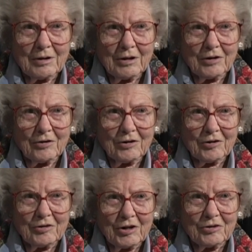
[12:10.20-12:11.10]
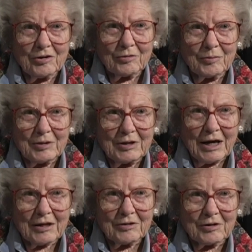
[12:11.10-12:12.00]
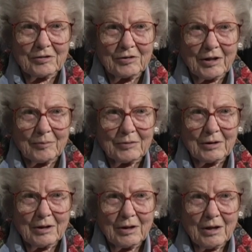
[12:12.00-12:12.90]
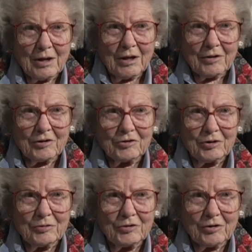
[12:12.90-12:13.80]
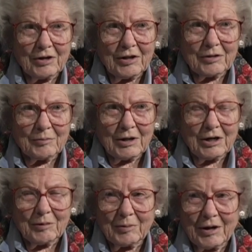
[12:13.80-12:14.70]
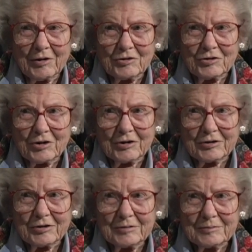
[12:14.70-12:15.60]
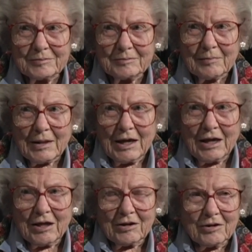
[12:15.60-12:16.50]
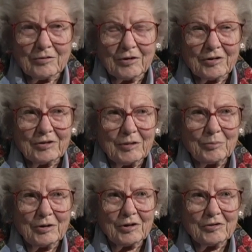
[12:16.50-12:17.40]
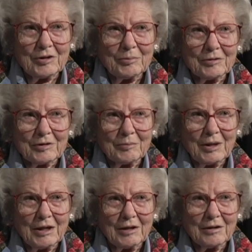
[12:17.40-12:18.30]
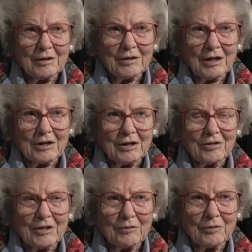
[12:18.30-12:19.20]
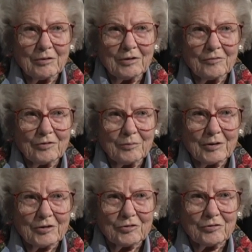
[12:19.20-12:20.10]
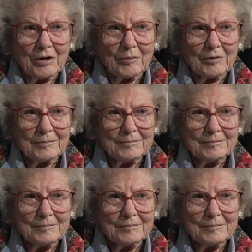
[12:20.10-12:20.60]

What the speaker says: an organization that would be tax exempt, that she would donate the money to buy the church. Mm-hmm. Mm. Well, it seemed pretty simple to me. I didn't think we were in for much trouble